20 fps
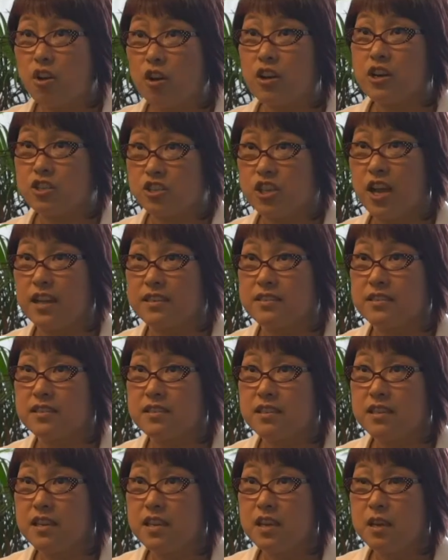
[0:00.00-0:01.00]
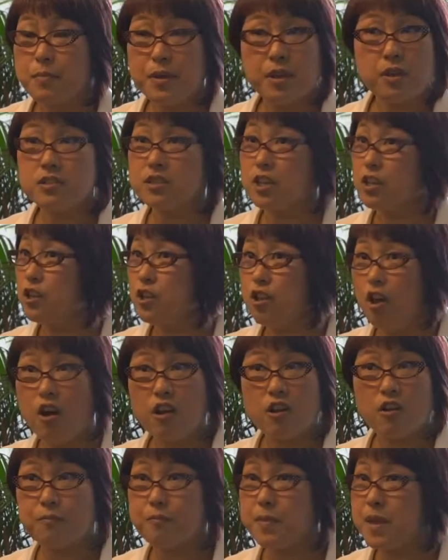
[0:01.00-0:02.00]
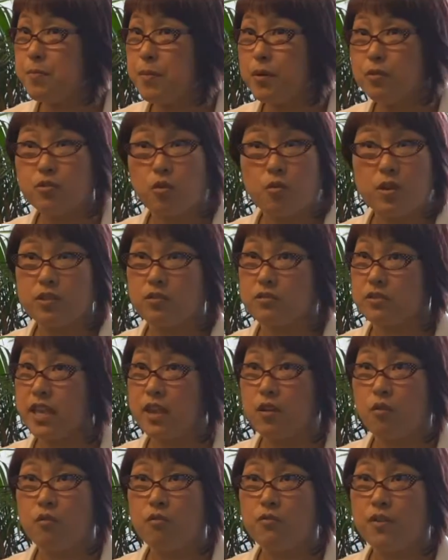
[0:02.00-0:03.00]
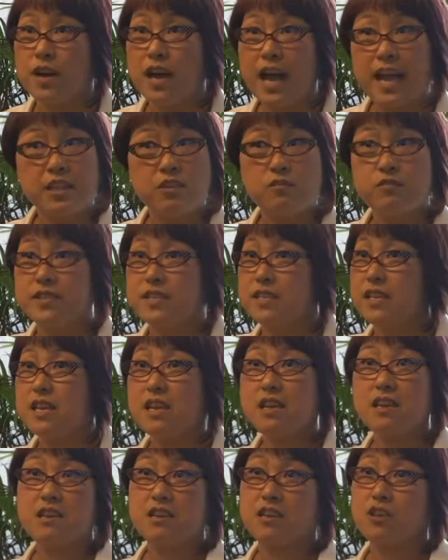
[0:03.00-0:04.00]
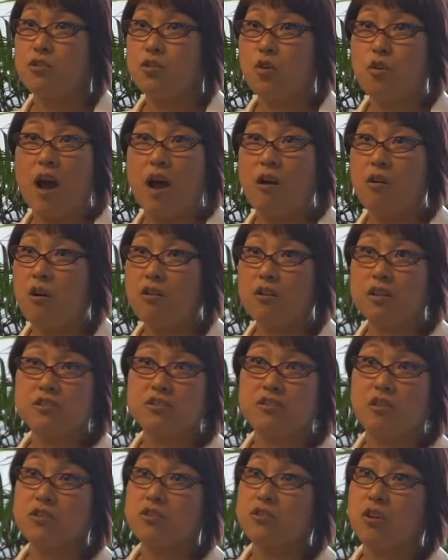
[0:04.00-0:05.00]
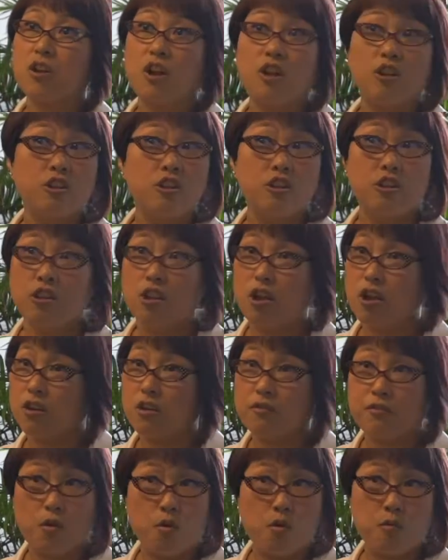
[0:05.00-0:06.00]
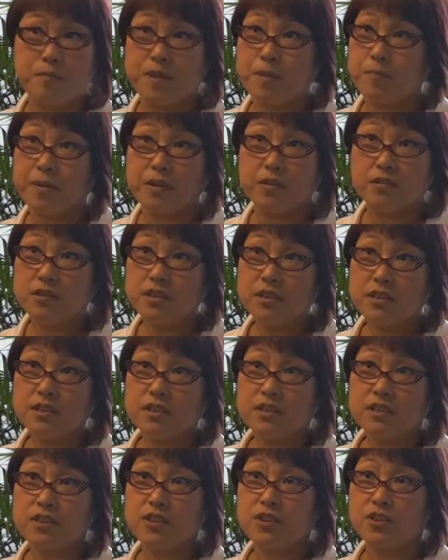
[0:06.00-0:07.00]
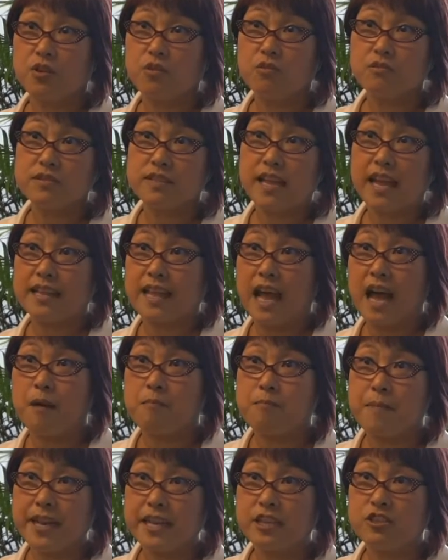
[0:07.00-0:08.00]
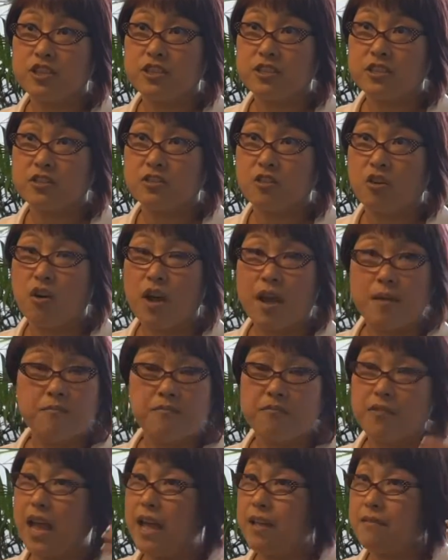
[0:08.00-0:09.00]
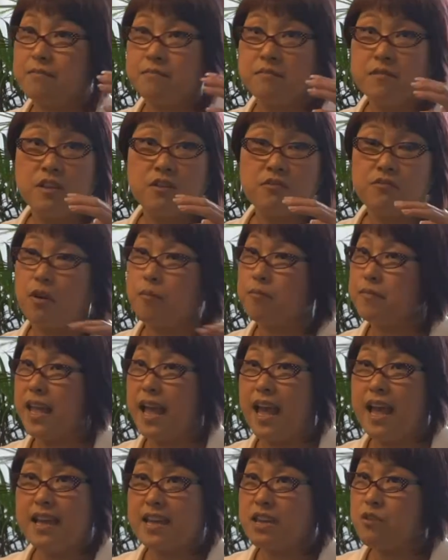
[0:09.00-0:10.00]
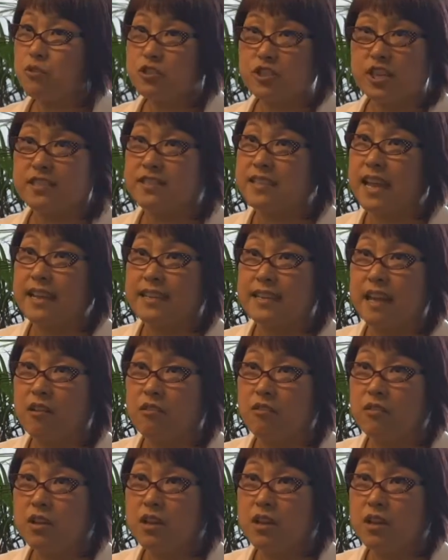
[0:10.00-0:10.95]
got a chance. Because a lot of people don't want to take over. And you see, you know, our hawker stores got a lot of old people, you know, that are managing the store. And from there, it will just die down.